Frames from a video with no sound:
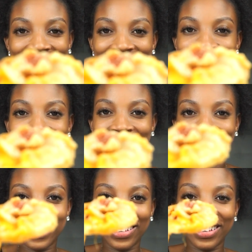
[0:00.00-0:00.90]

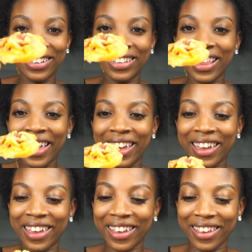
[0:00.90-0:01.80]
It's
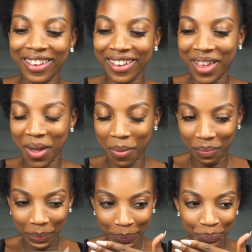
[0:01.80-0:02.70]
like
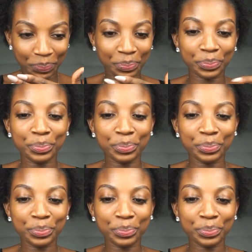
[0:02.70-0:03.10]
oh